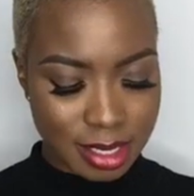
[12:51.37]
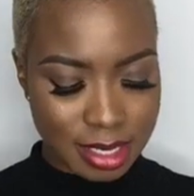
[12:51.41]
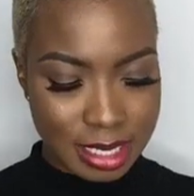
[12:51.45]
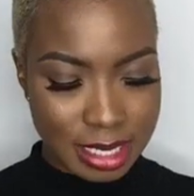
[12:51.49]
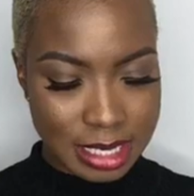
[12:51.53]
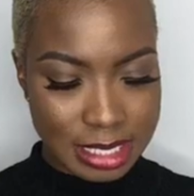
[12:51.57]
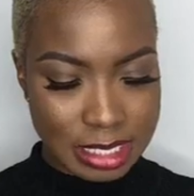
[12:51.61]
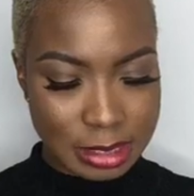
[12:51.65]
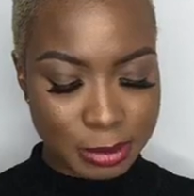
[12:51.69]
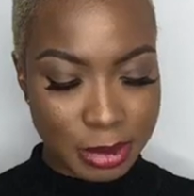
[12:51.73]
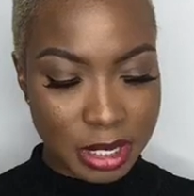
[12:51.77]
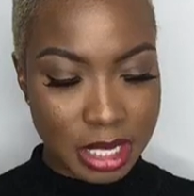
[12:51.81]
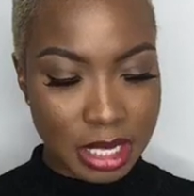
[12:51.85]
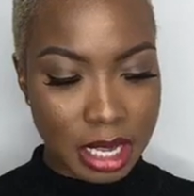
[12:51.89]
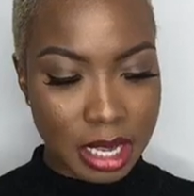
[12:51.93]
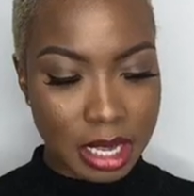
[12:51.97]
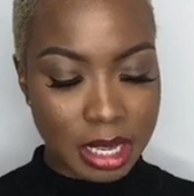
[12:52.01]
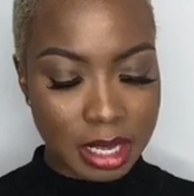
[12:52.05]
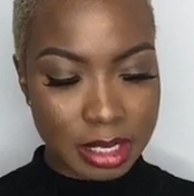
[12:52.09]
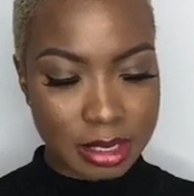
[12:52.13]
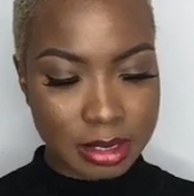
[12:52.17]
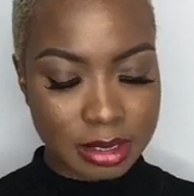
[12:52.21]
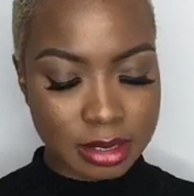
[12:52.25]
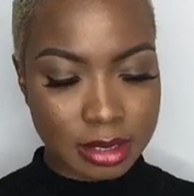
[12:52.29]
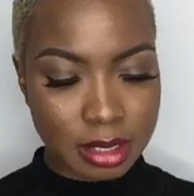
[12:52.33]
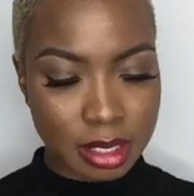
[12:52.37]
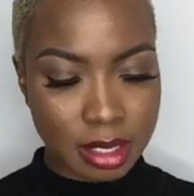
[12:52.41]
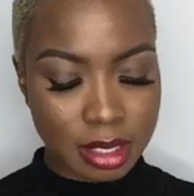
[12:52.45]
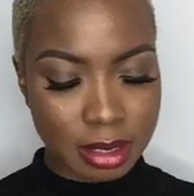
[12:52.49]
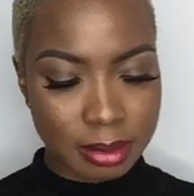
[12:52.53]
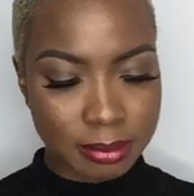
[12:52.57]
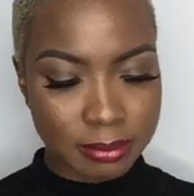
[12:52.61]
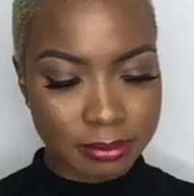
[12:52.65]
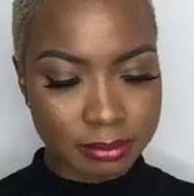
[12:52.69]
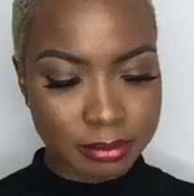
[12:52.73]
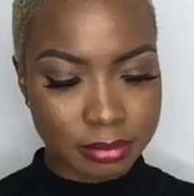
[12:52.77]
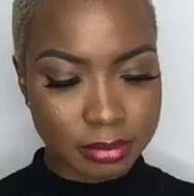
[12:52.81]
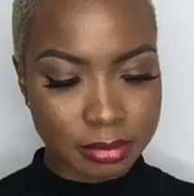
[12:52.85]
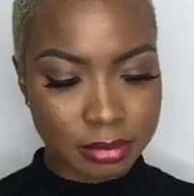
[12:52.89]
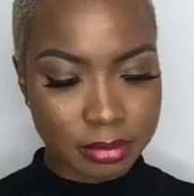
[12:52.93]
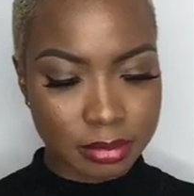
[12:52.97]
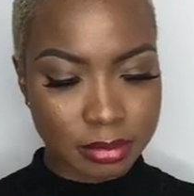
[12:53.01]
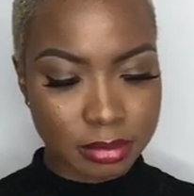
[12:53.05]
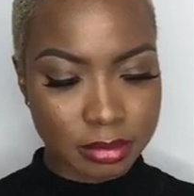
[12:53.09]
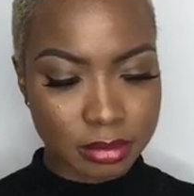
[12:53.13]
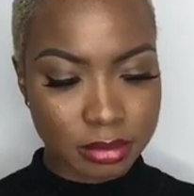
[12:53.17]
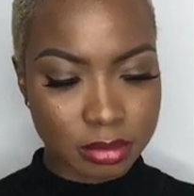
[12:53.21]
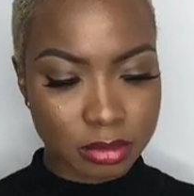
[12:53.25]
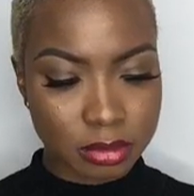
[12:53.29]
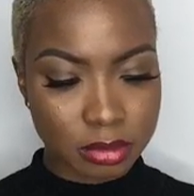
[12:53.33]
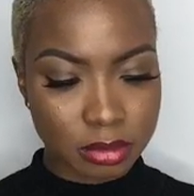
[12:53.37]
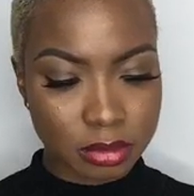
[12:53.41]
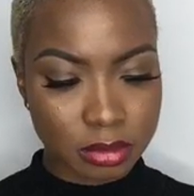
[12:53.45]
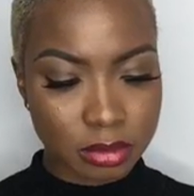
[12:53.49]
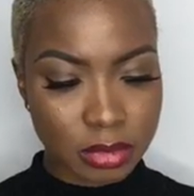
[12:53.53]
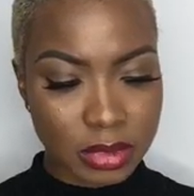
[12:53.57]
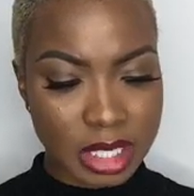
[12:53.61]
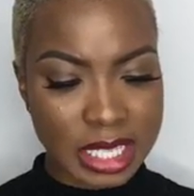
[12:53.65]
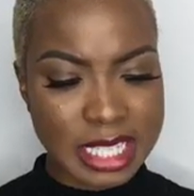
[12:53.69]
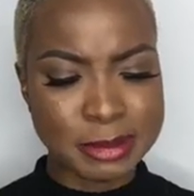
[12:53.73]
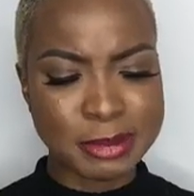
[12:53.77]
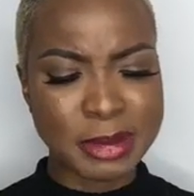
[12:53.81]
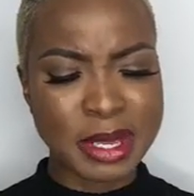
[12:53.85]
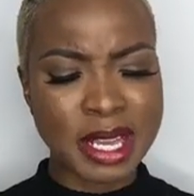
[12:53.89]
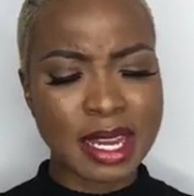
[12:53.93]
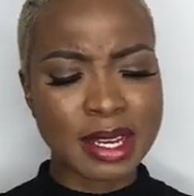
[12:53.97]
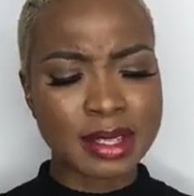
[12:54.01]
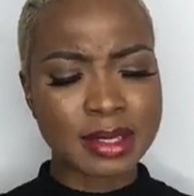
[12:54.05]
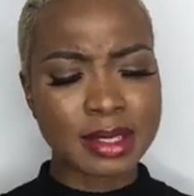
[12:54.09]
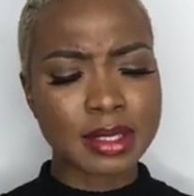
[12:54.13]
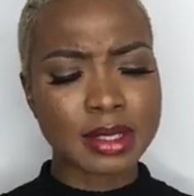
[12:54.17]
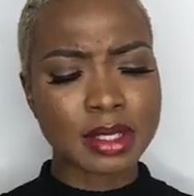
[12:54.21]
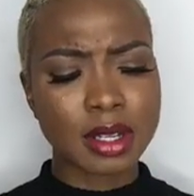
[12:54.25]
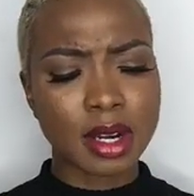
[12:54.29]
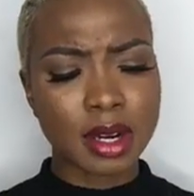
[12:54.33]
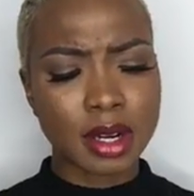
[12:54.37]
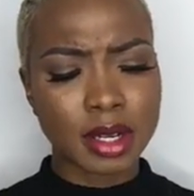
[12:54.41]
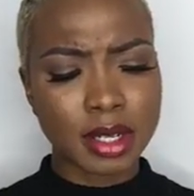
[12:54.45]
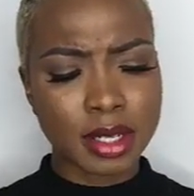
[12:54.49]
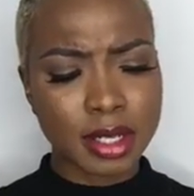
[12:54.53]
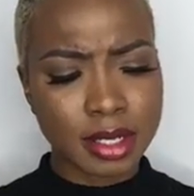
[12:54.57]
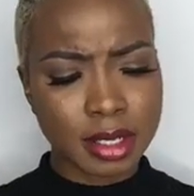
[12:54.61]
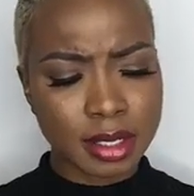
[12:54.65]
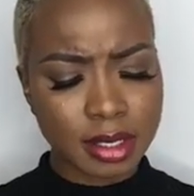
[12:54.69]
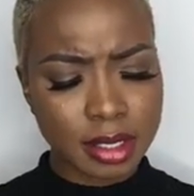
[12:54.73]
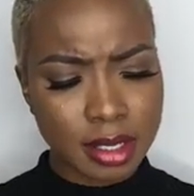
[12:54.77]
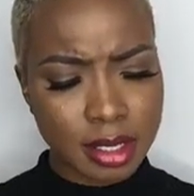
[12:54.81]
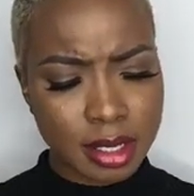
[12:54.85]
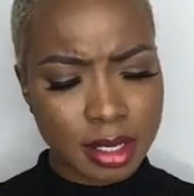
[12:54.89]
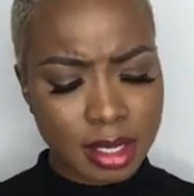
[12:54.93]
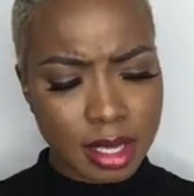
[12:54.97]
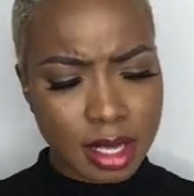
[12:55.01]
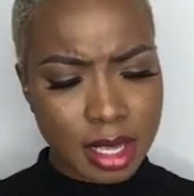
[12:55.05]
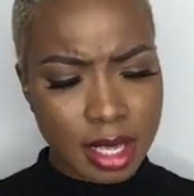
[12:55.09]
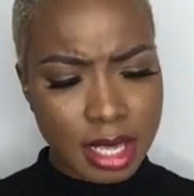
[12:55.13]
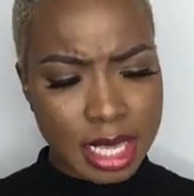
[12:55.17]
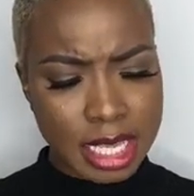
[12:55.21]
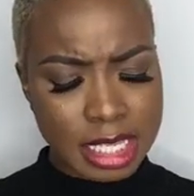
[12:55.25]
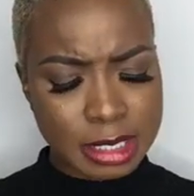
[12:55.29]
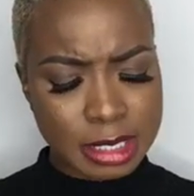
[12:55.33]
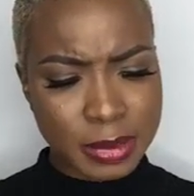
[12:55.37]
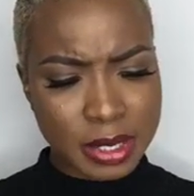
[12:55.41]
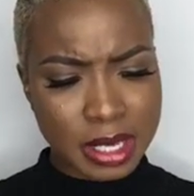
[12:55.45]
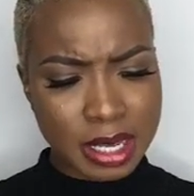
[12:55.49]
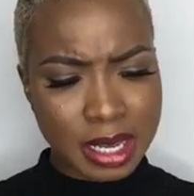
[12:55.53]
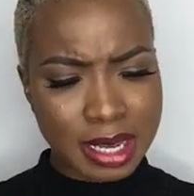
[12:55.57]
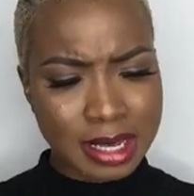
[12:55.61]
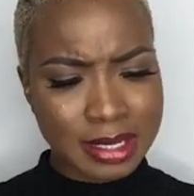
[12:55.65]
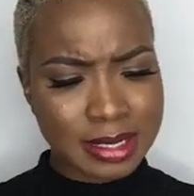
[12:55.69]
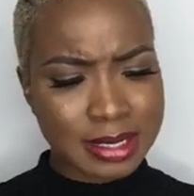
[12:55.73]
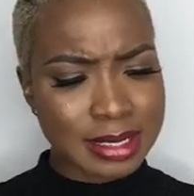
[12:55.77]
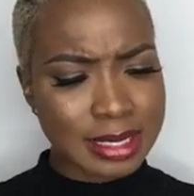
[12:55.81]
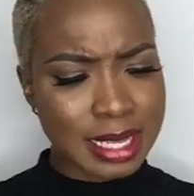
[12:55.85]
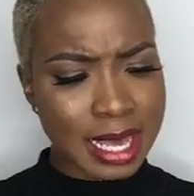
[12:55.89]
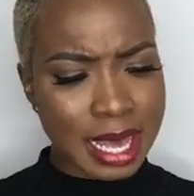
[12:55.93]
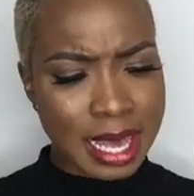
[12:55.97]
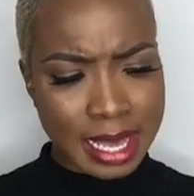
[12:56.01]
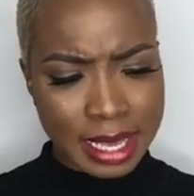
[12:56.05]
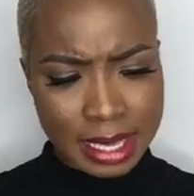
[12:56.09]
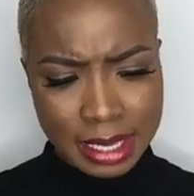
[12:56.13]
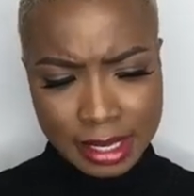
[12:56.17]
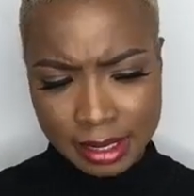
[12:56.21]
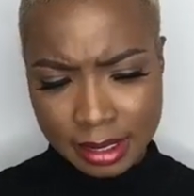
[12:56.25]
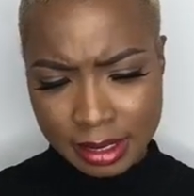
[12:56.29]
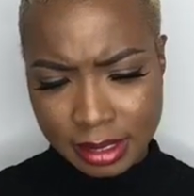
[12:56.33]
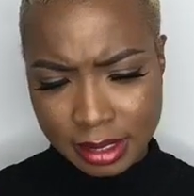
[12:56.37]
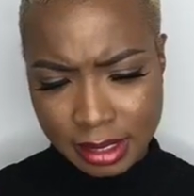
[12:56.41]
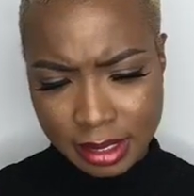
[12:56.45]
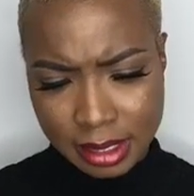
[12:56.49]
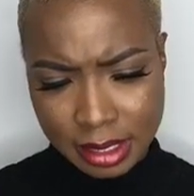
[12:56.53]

disheartening, is beyond sad